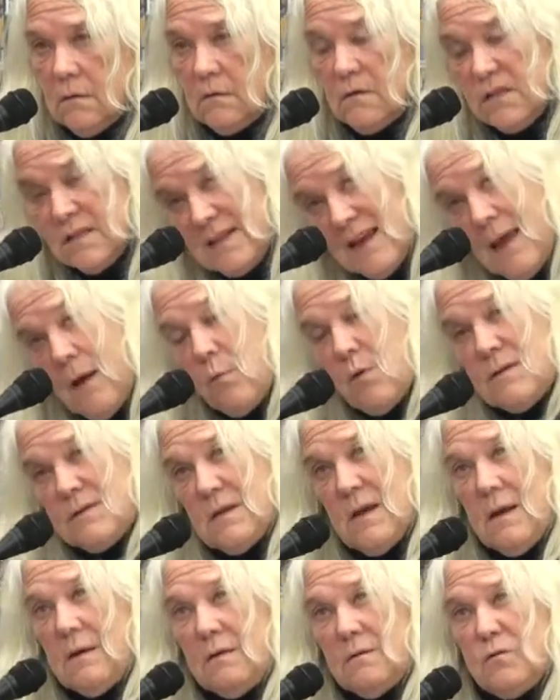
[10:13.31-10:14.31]
Today I was
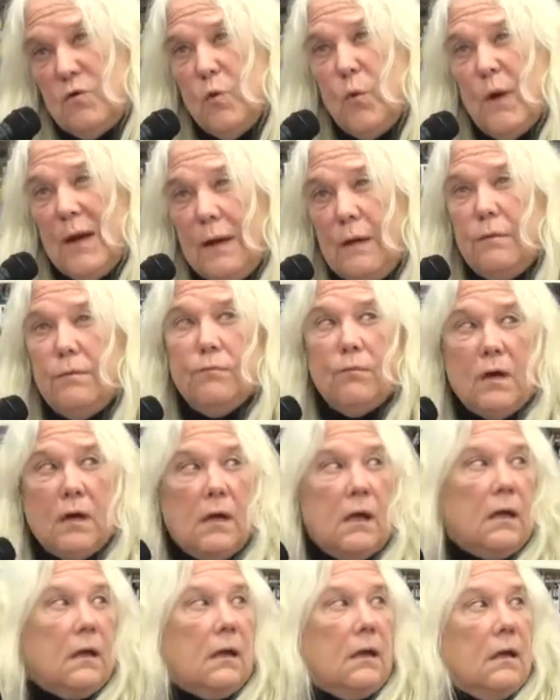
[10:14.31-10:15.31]
on
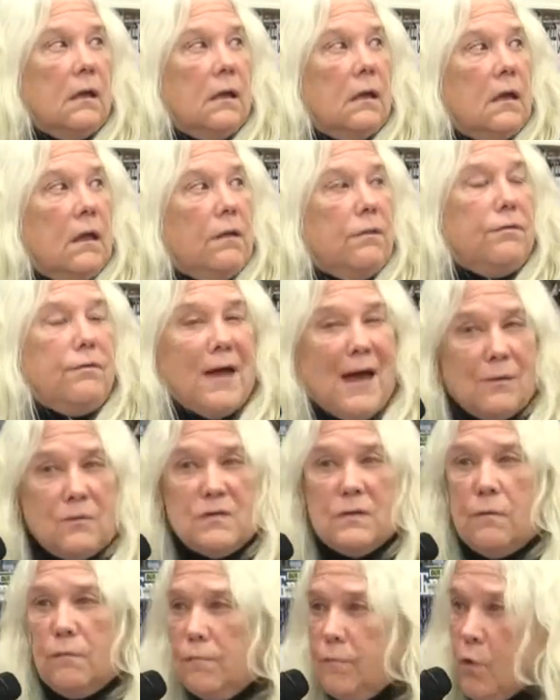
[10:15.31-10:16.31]

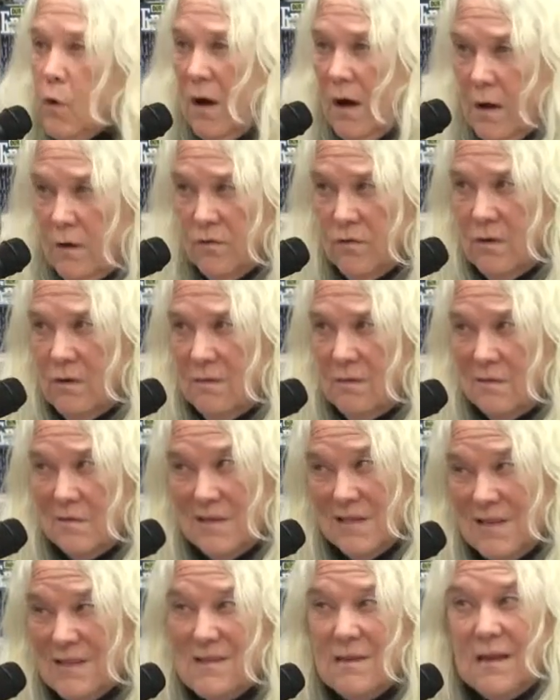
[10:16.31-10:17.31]

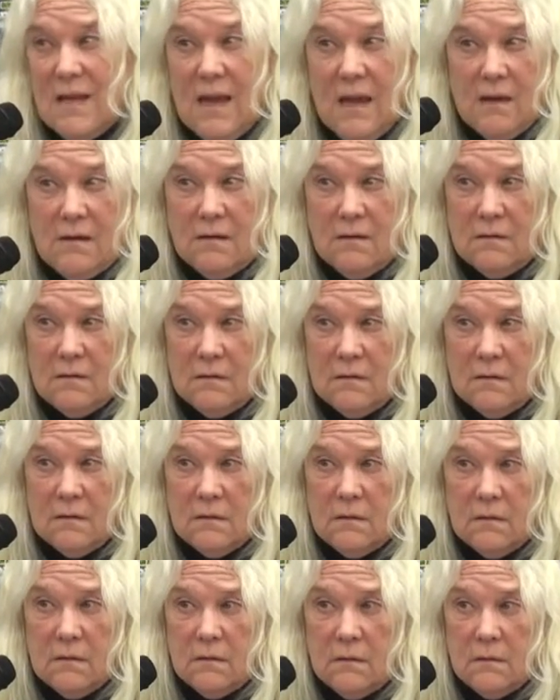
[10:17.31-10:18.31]
23,468,
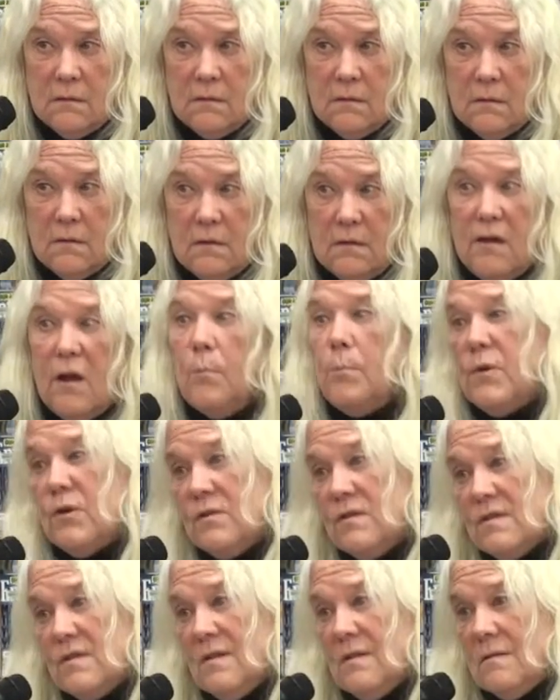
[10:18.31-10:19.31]

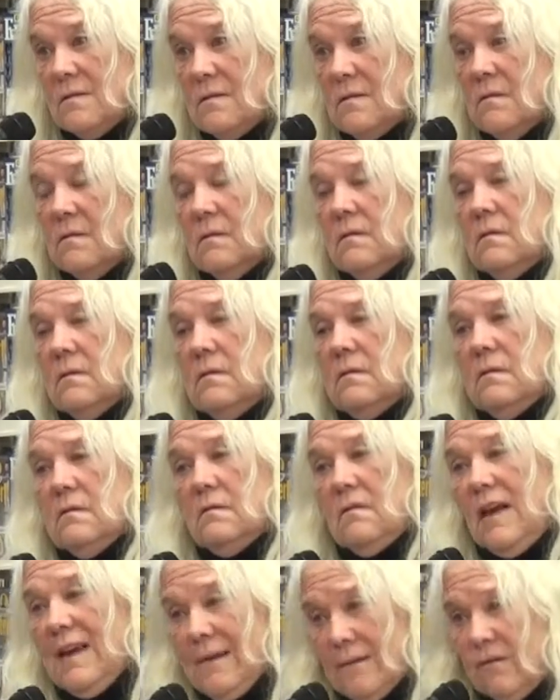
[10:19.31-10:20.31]
numbered since,
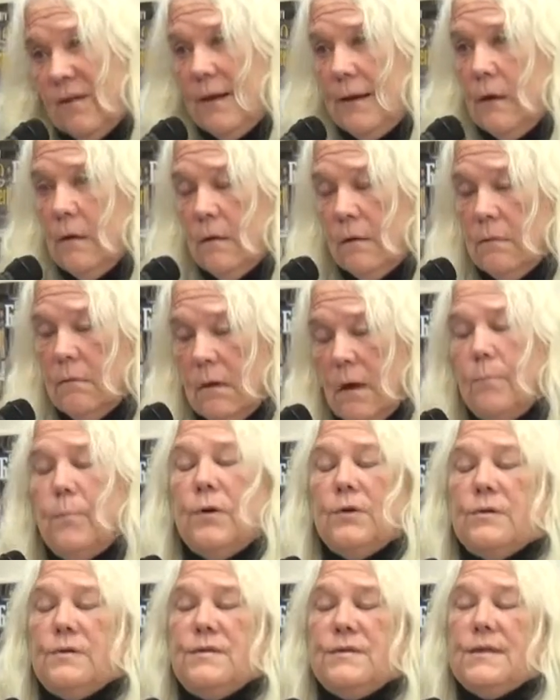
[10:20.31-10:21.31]
anally,
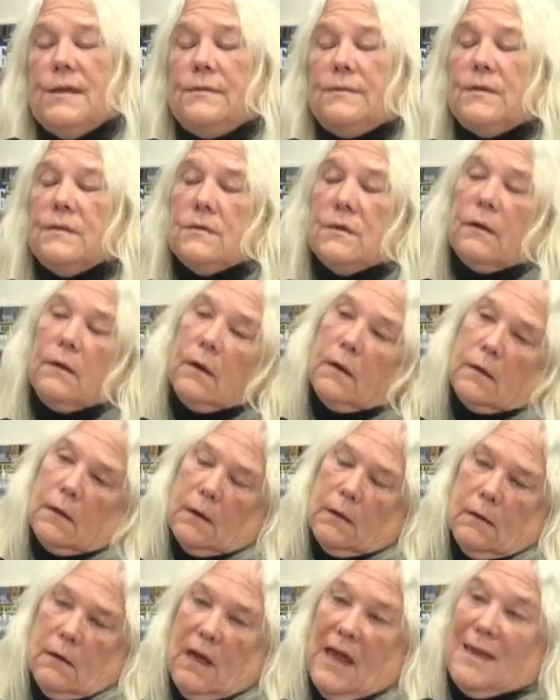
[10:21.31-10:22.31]
numbered since
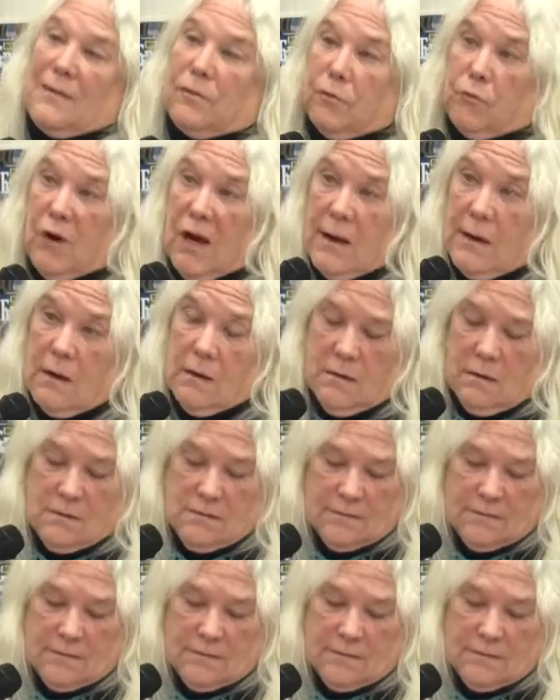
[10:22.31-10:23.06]
8th grade. You